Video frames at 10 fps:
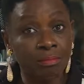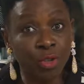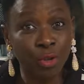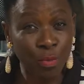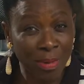
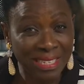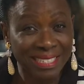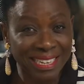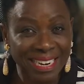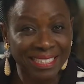do you
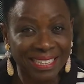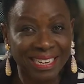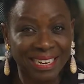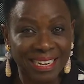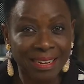meditate?
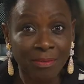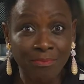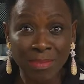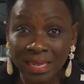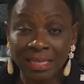
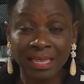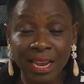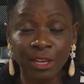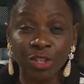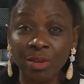
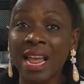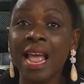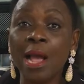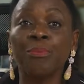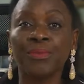Meditation
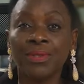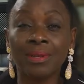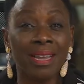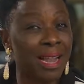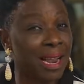helps
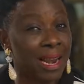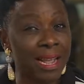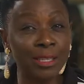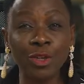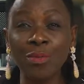
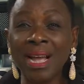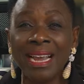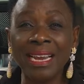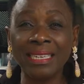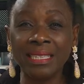clears your
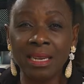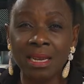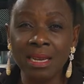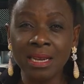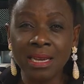mind.
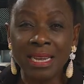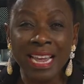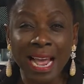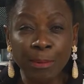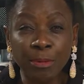It
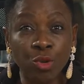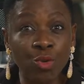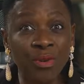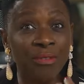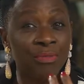helps
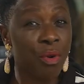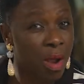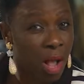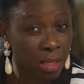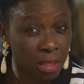you
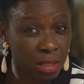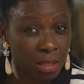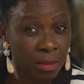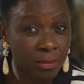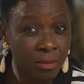refocus.
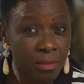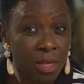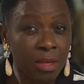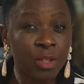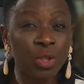
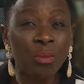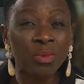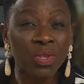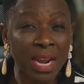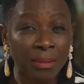
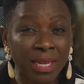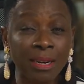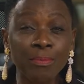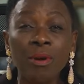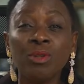Sometimes at
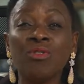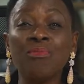the point of